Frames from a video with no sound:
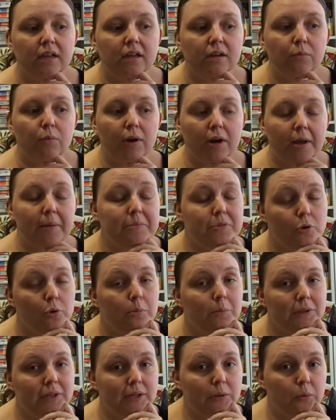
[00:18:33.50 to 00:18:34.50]
when I'm
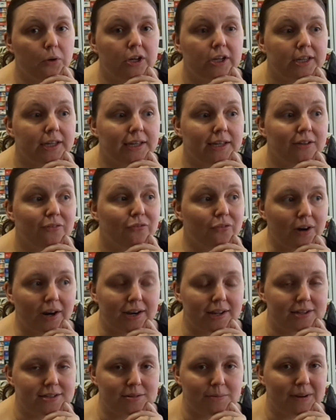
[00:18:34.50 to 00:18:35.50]
normally working,
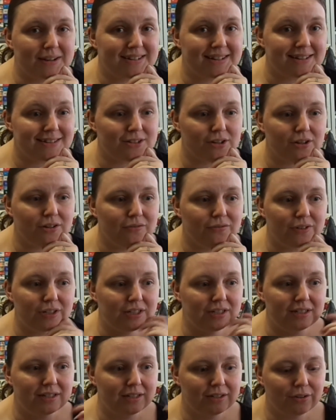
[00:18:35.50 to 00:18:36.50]
Fridays are my days off, and,
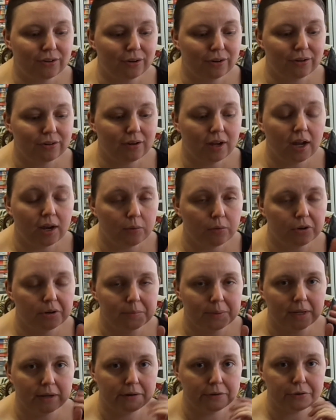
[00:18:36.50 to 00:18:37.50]
you know, I want
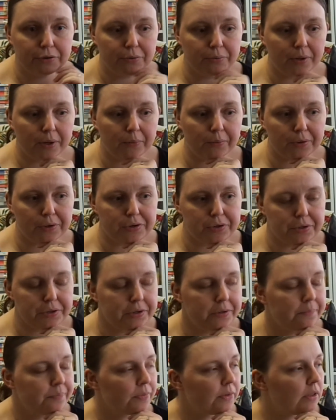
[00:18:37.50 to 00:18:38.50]
to be able to do what I want to
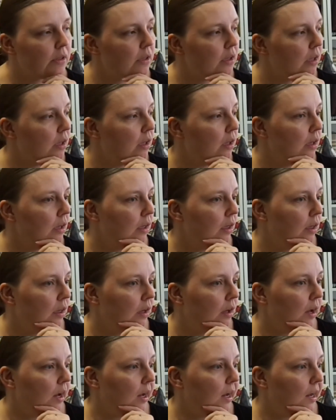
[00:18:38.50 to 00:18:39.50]

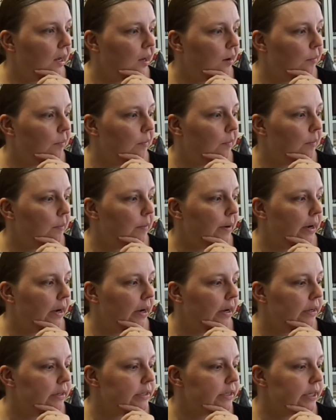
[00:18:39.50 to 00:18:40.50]
do.
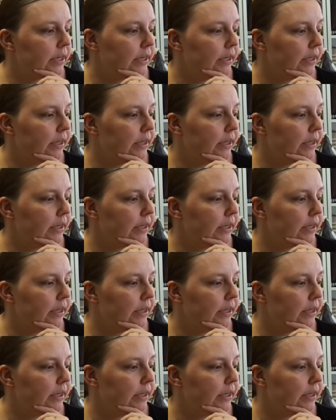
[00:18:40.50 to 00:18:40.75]
But,